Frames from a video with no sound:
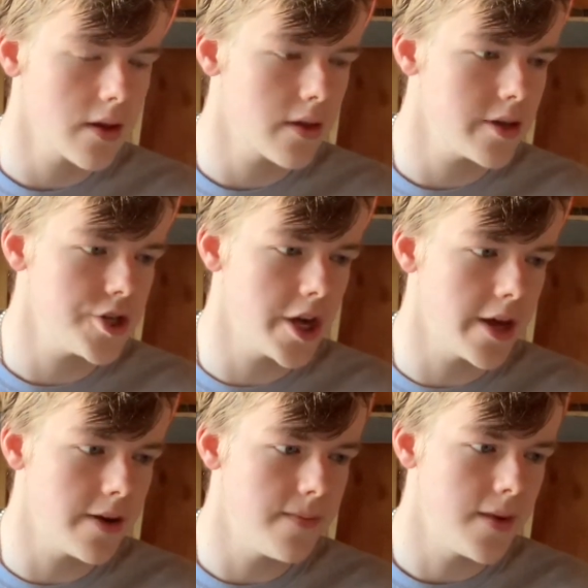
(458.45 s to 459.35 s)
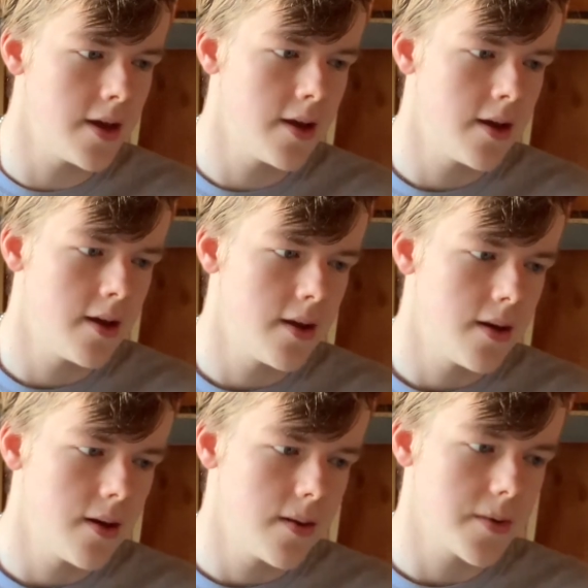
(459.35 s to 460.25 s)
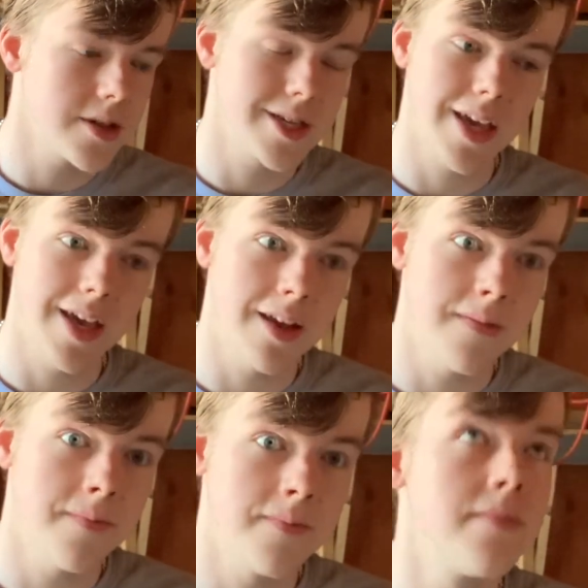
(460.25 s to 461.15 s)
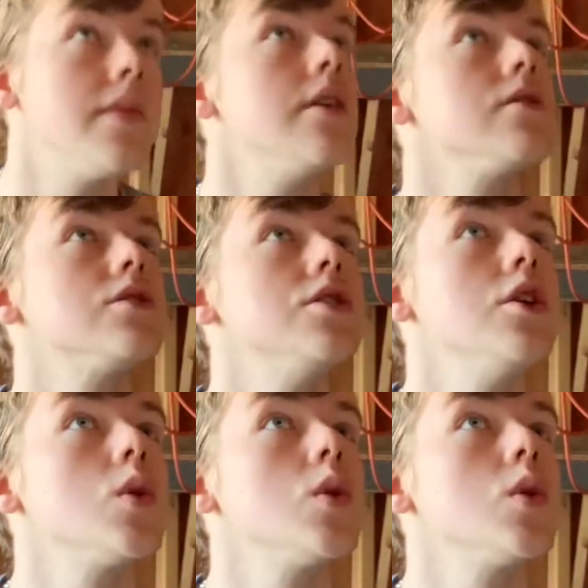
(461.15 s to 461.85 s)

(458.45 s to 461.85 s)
the shed, because again, there is no